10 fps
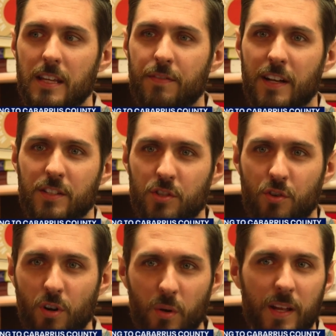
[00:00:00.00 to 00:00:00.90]
even as it's
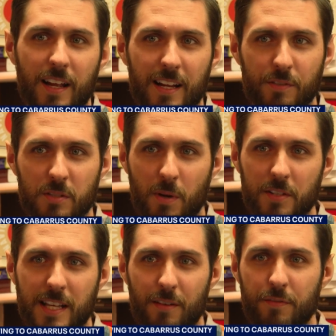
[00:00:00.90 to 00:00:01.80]
growing, kind of a small
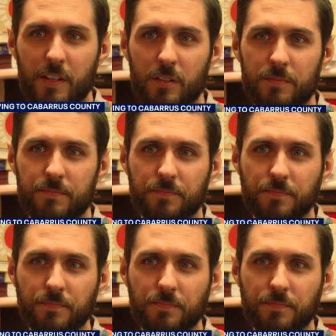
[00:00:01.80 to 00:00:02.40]
town feel.